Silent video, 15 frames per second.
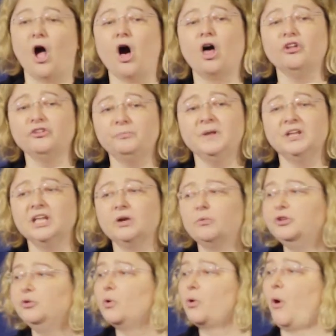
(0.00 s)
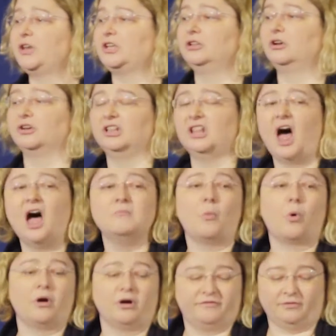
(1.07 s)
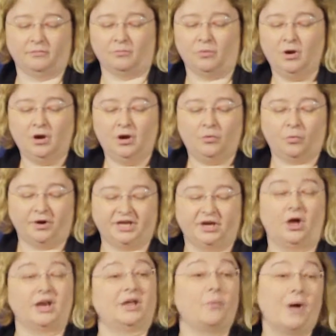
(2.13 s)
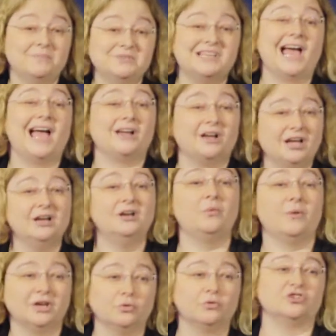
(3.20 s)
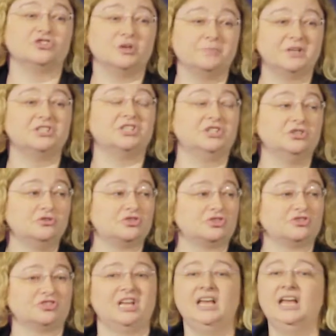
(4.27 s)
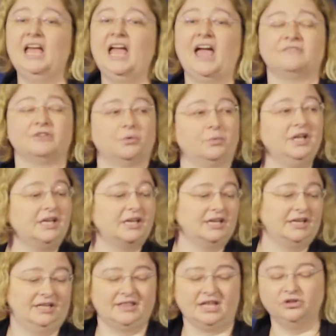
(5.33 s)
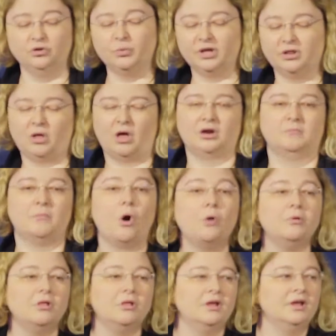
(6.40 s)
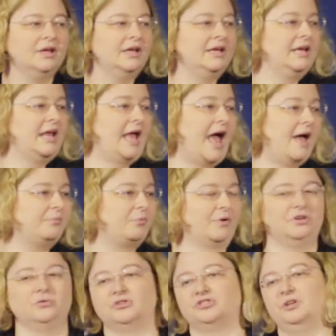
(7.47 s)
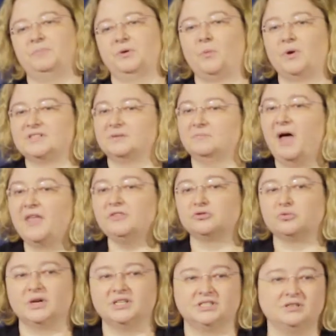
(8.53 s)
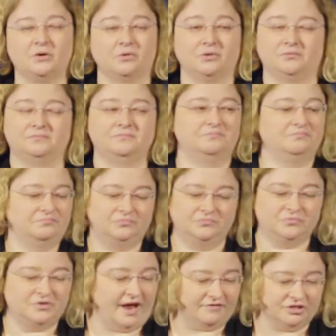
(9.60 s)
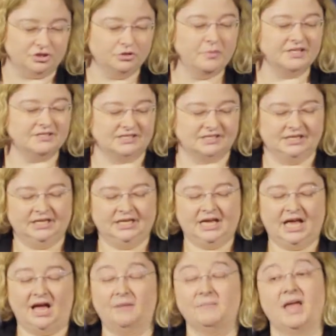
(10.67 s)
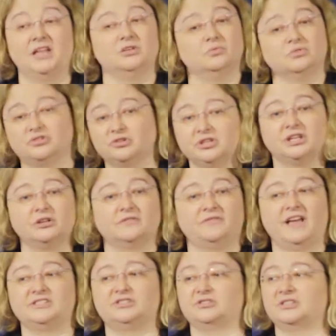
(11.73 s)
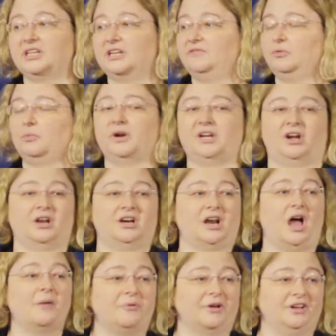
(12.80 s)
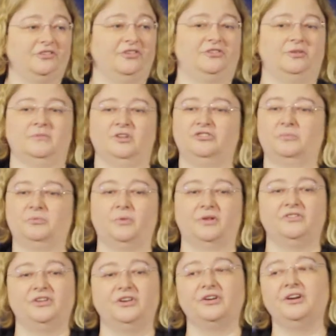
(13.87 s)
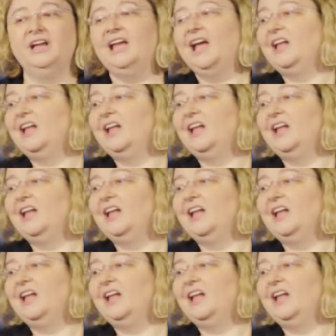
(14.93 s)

All else being equal, you are going to learn a lot more from working on a web stack where you are shipping to users every week than you will on a mobile app where you are shipping once a month or twice or every 2 months. And you will certainly learn faster than if you're working on an operating system that ships once a year.